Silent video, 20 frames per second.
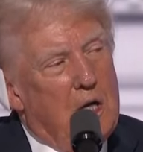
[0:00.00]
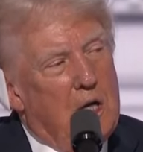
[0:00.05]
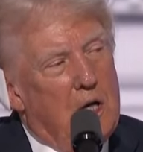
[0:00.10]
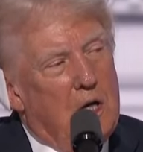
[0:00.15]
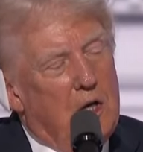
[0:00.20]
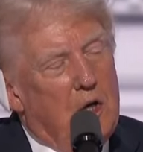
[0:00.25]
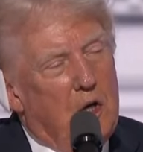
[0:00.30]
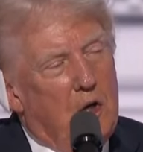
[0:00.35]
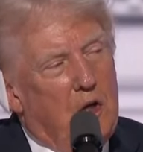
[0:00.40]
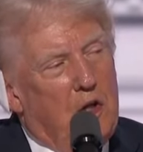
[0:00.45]

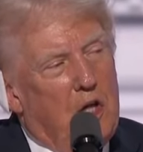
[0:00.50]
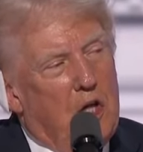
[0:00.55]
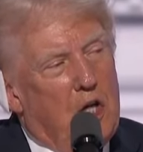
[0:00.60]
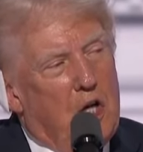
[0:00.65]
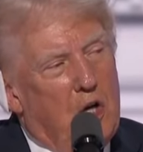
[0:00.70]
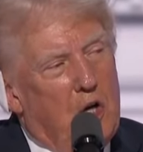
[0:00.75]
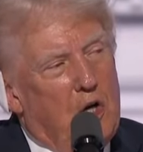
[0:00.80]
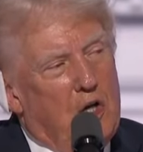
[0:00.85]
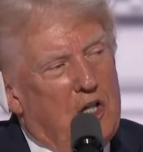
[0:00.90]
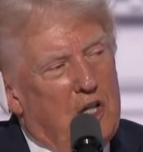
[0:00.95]
Under the
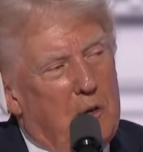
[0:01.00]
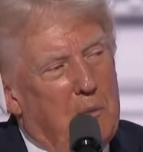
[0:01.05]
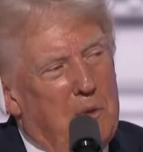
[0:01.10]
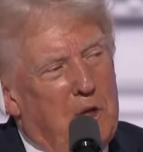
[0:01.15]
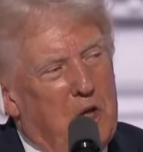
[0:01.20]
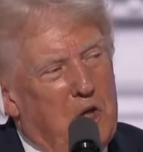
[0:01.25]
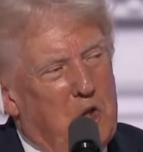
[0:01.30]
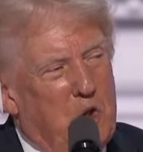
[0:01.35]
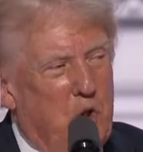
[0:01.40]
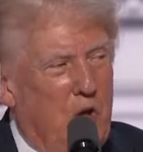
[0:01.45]
current
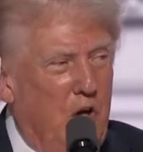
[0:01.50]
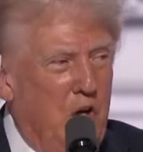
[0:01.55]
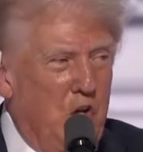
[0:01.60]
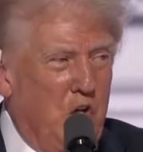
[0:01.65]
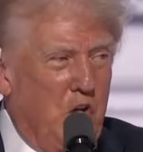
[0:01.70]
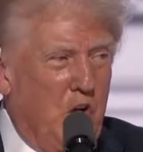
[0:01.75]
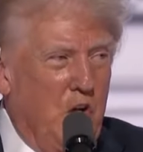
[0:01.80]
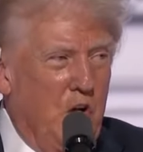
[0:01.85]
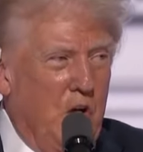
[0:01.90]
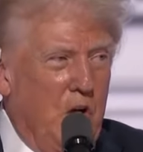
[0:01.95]

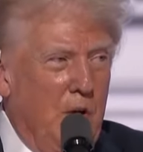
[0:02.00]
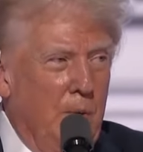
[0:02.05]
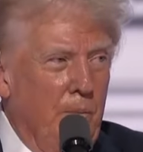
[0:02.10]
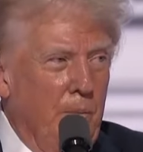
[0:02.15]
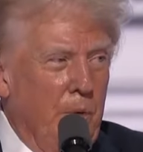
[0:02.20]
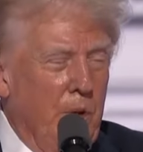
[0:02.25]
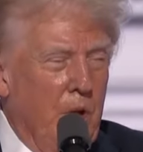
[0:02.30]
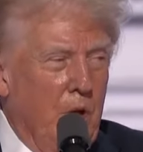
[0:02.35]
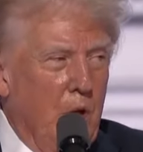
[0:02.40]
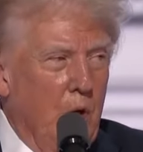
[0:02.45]
administration,
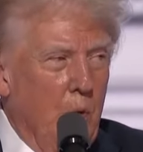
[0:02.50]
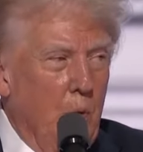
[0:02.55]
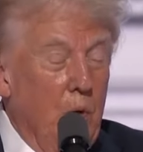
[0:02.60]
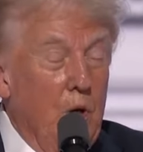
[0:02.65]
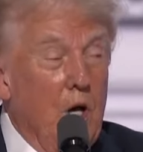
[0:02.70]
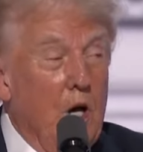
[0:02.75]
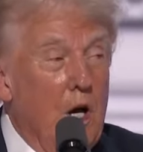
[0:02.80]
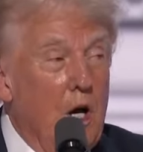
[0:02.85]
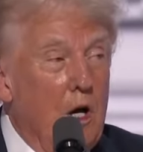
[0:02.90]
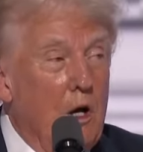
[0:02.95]

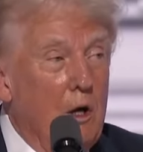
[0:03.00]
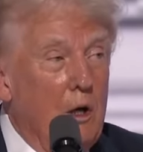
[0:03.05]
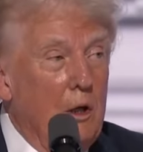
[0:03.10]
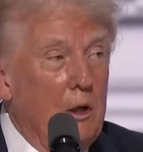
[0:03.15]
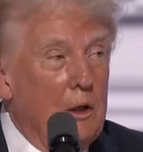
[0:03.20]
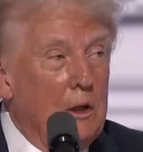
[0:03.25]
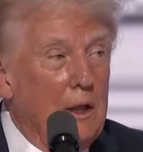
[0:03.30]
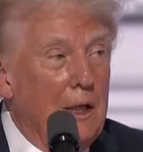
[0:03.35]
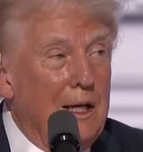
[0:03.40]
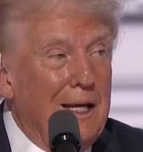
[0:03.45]
we
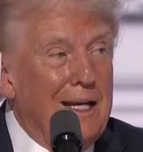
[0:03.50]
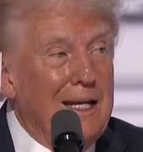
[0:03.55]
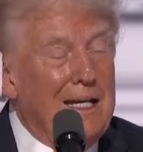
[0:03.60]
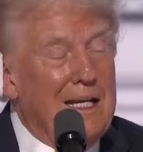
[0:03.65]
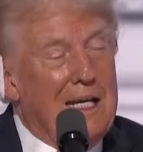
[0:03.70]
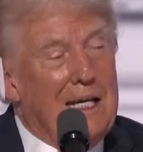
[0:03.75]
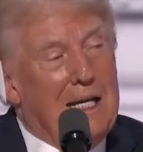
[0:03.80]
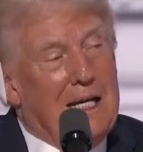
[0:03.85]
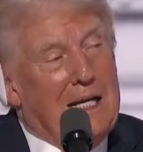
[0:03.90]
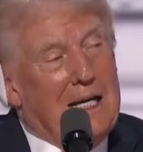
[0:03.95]
are
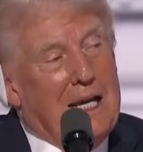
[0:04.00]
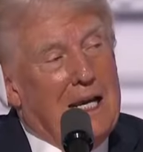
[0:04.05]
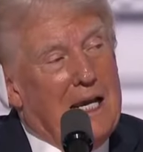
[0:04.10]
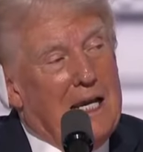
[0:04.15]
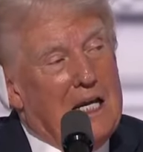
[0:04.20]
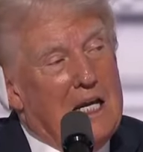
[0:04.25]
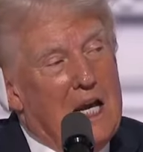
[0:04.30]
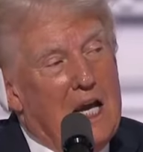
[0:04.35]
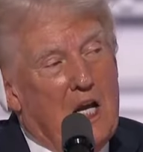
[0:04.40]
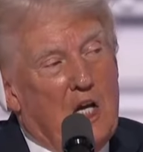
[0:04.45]
indeed
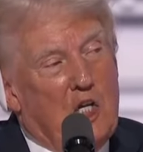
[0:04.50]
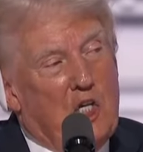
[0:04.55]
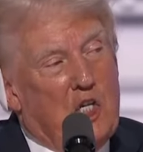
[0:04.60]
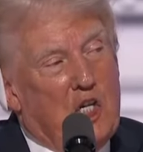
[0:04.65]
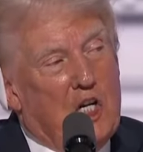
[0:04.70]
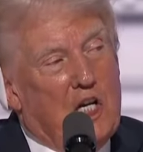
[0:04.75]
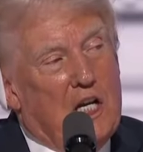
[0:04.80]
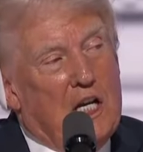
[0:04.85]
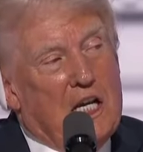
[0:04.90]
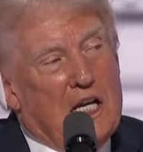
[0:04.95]
a
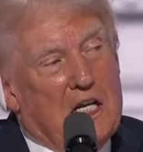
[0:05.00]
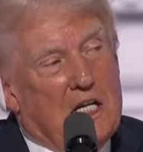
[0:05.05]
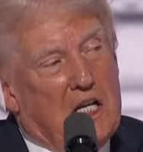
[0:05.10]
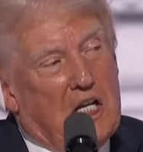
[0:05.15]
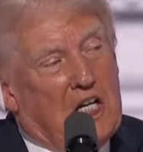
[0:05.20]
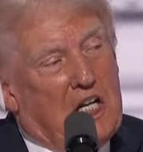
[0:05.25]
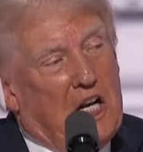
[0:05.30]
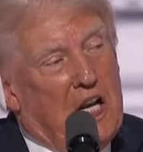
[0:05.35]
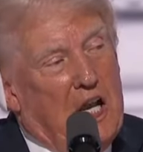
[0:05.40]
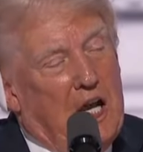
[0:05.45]
nation in
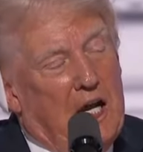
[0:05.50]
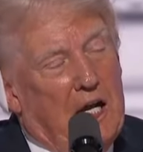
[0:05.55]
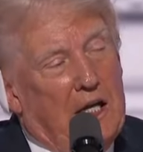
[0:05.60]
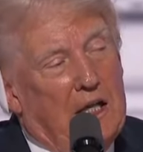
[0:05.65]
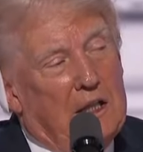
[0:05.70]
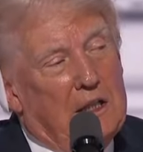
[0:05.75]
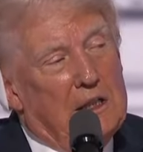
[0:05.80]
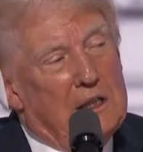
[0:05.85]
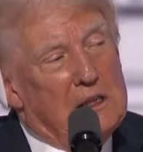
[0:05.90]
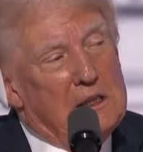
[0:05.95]

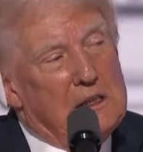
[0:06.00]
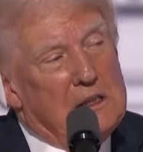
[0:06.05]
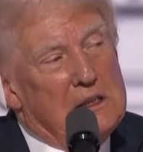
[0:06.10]
decline.